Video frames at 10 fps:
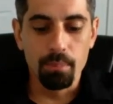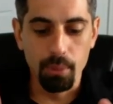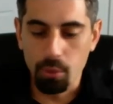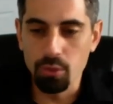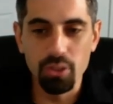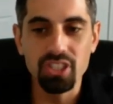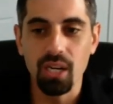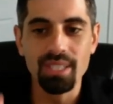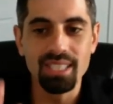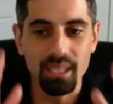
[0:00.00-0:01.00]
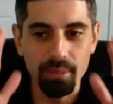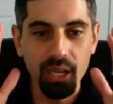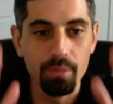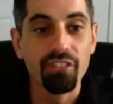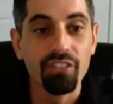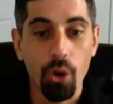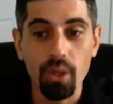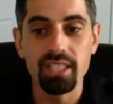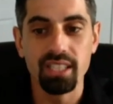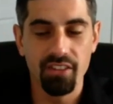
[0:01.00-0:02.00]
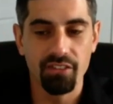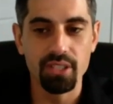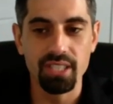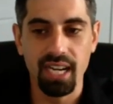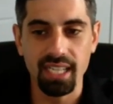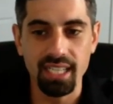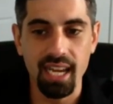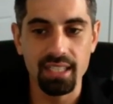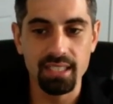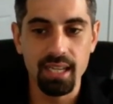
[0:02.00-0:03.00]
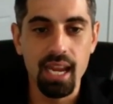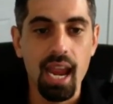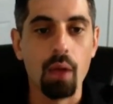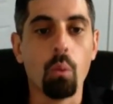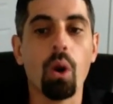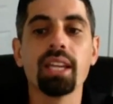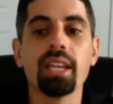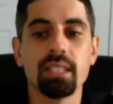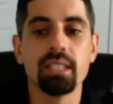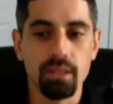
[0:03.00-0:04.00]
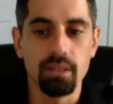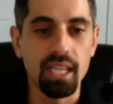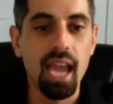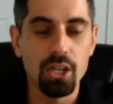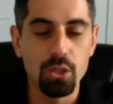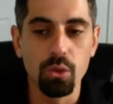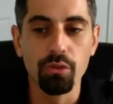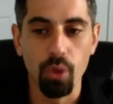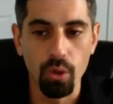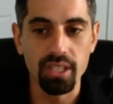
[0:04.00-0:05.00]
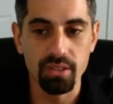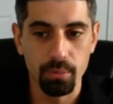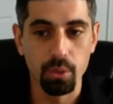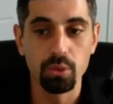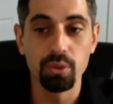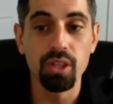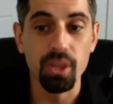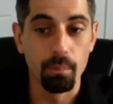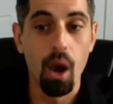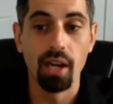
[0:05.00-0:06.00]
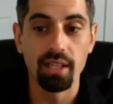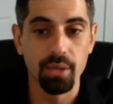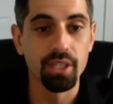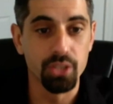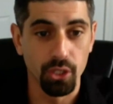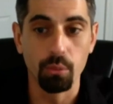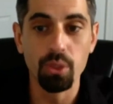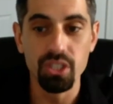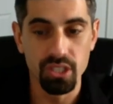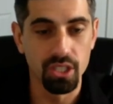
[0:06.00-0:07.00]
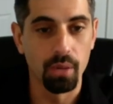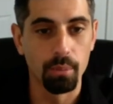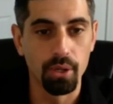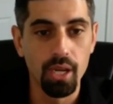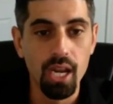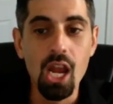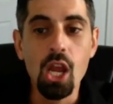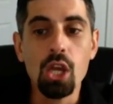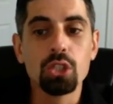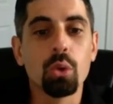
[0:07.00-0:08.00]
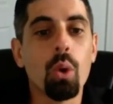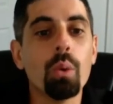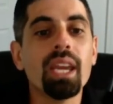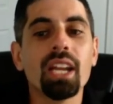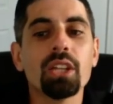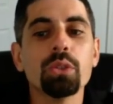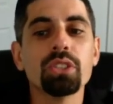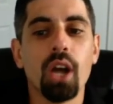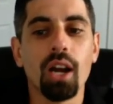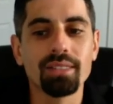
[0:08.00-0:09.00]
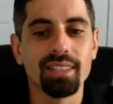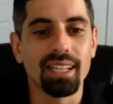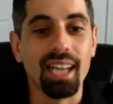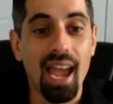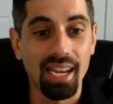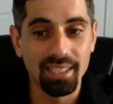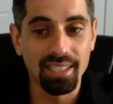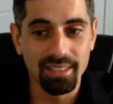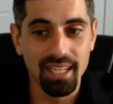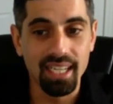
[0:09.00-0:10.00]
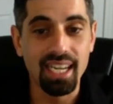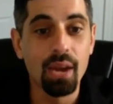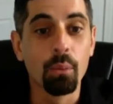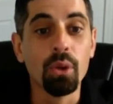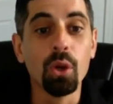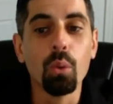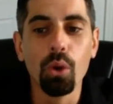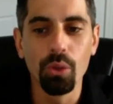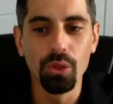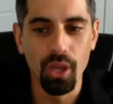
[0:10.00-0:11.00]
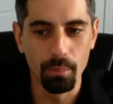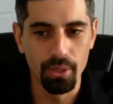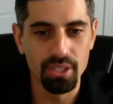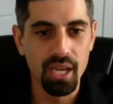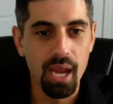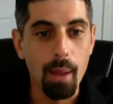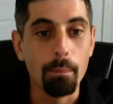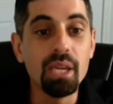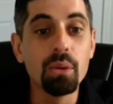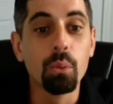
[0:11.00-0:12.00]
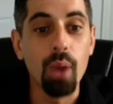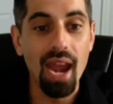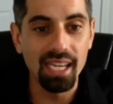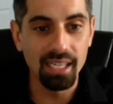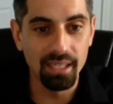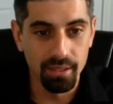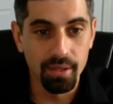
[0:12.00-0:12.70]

Proposal for settlement is going to become the focus in that first 90 days. And what is the actual focus of the proposal? The monetary term, which is the number. So what we got to do is talk to the client, get real world numbers, be ready